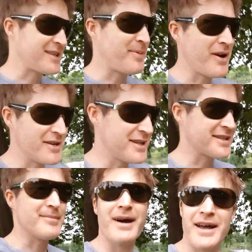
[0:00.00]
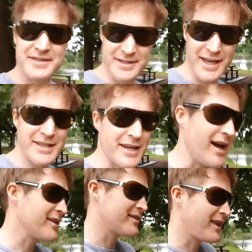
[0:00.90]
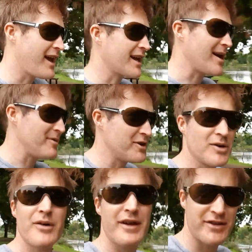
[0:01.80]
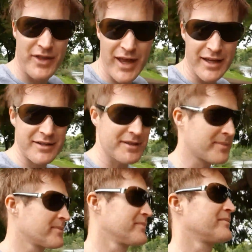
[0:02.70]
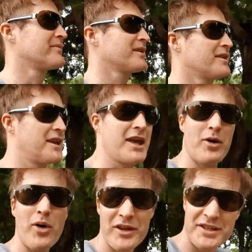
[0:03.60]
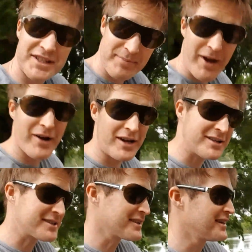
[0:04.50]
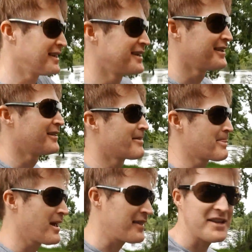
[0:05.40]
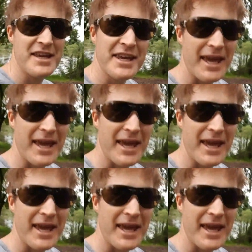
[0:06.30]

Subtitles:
experience is the master teacher, then how come you do all these things, get all this experience, and that you